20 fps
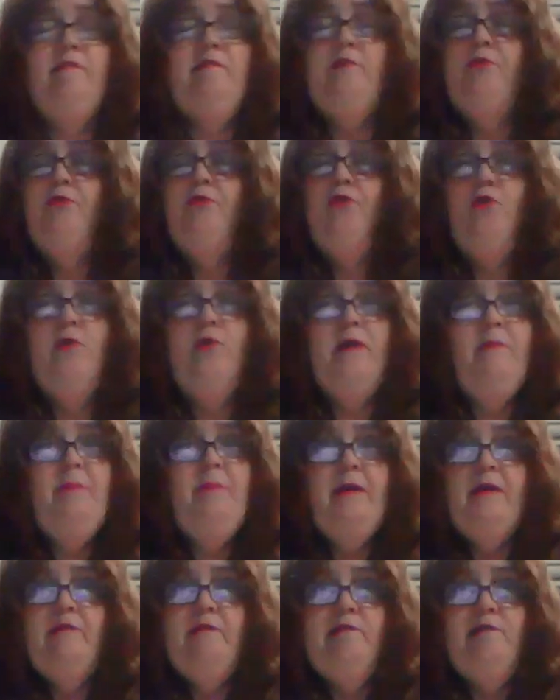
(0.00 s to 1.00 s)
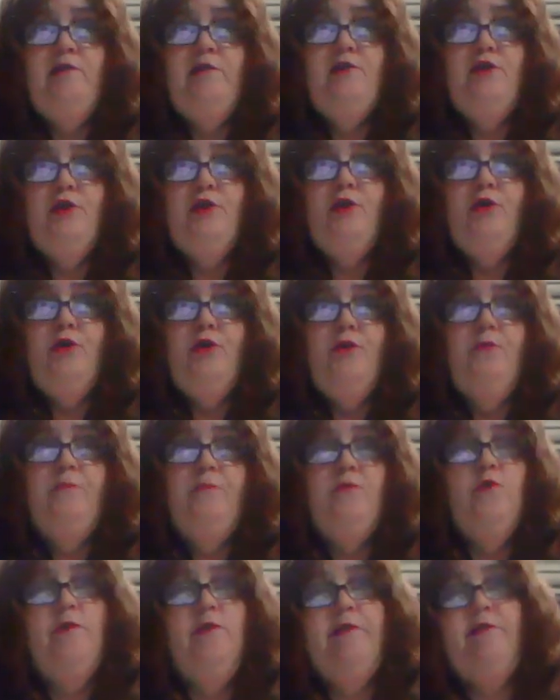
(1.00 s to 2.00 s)
than 30 minutes to do. Of
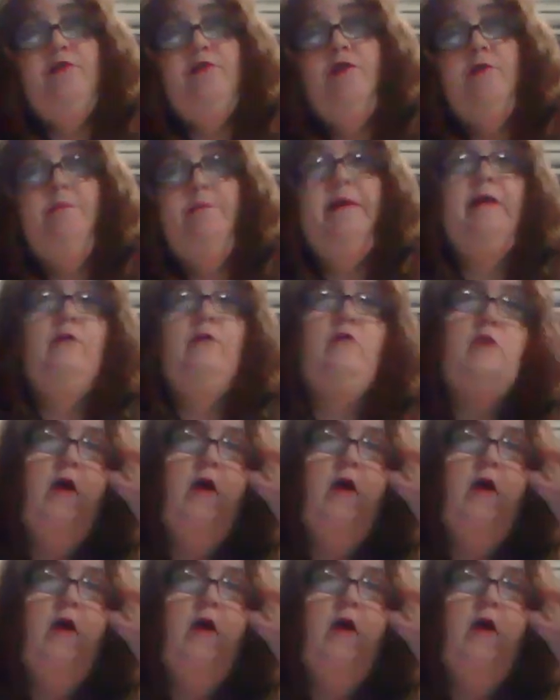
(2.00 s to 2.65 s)
course, it took me a little